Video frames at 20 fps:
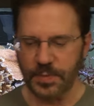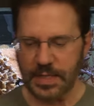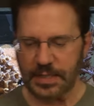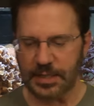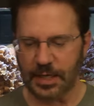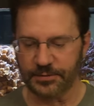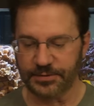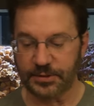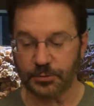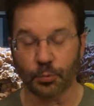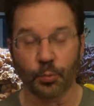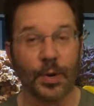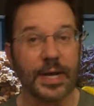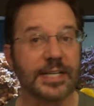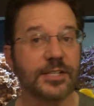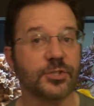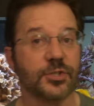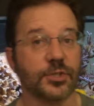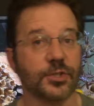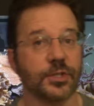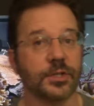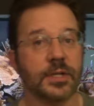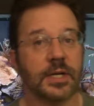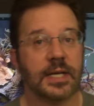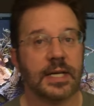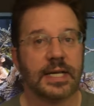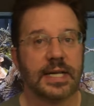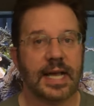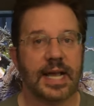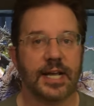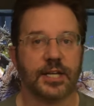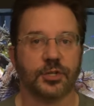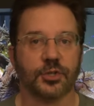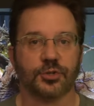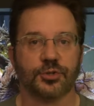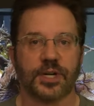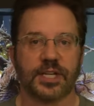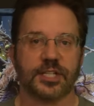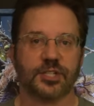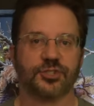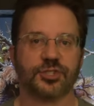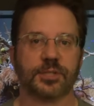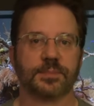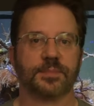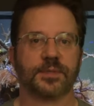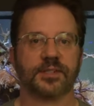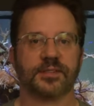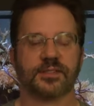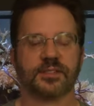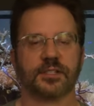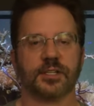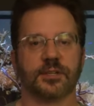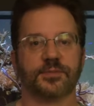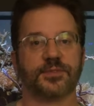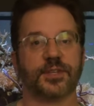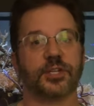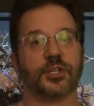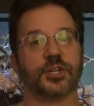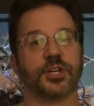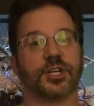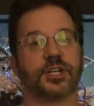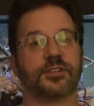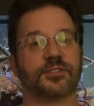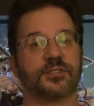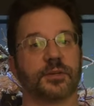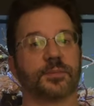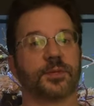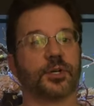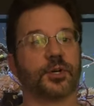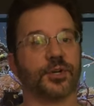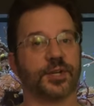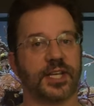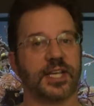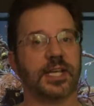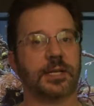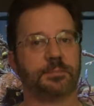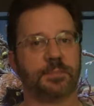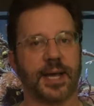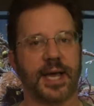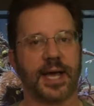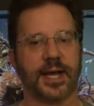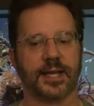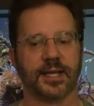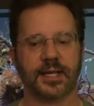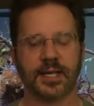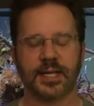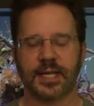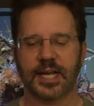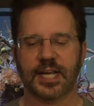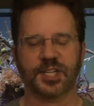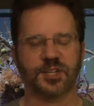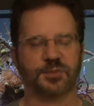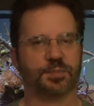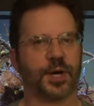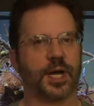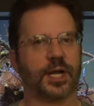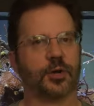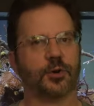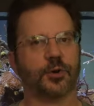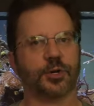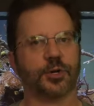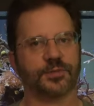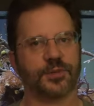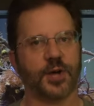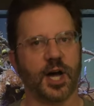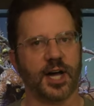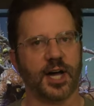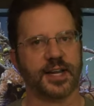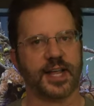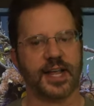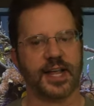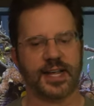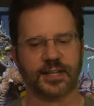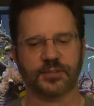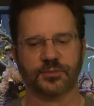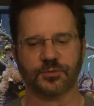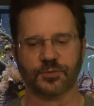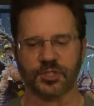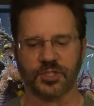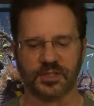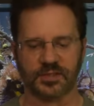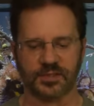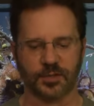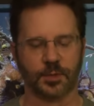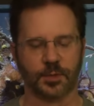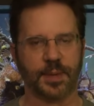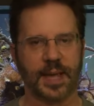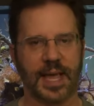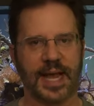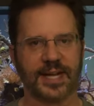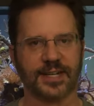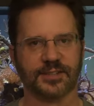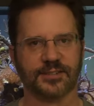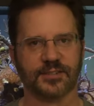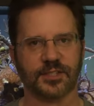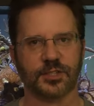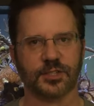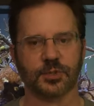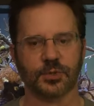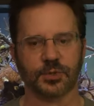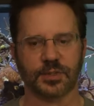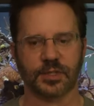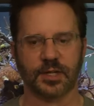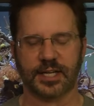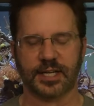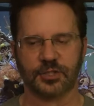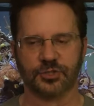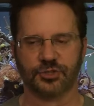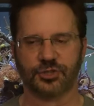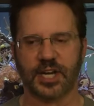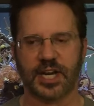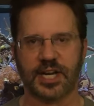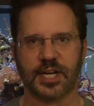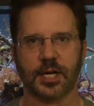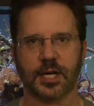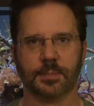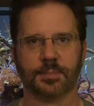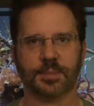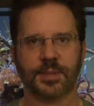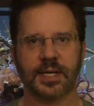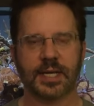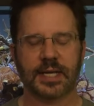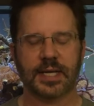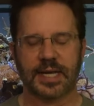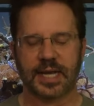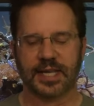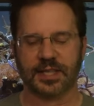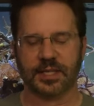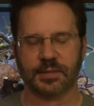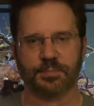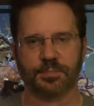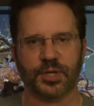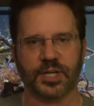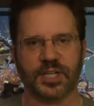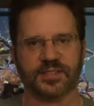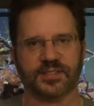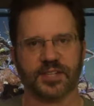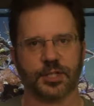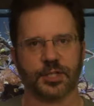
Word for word: Now, if it's winter and you're trying to ship this stuff, then you're going to use something called a heat pack. And you've probably heard of hot hands, which is little packets that you would like shake up and then put inside your